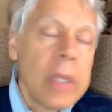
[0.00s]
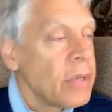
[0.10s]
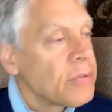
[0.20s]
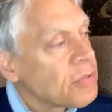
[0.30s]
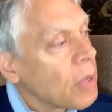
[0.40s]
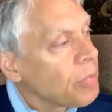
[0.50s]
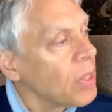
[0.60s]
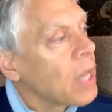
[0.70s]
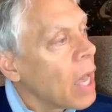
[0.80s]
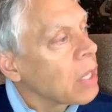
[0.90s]
is
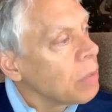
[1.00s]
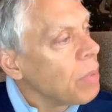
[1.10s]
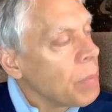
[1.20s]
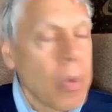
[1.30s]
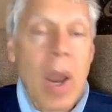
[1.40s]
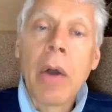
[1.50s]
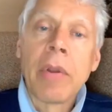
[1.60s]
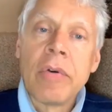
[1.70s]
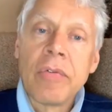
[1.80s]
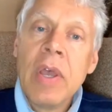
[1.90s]
something I can be
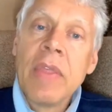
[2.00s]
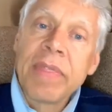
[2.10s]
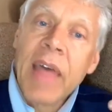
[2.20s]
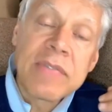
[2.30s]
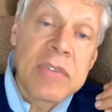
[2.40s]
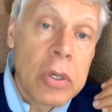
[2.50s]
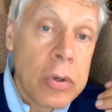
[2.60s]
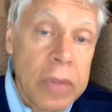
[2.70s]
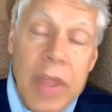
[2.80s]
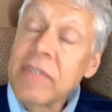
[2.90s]
proud of. That's a
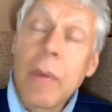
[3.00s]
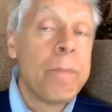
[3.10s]
good, that's a